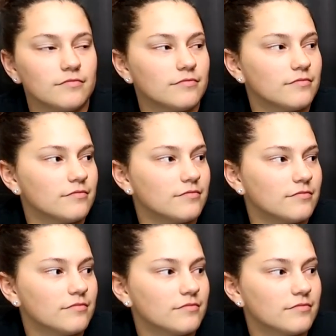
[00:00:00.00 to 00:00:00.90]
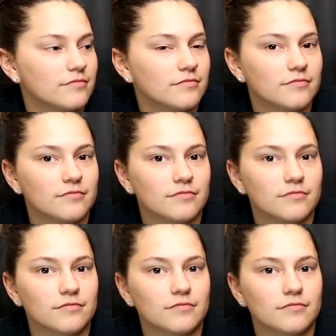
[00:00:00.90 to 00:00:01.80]

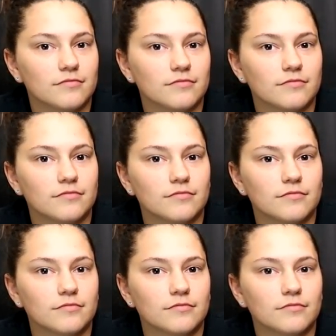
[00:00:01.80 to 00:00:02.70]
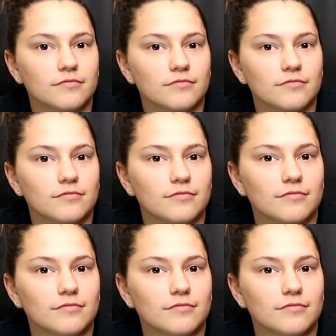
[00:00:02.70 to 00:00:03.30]
This person isn't speaking.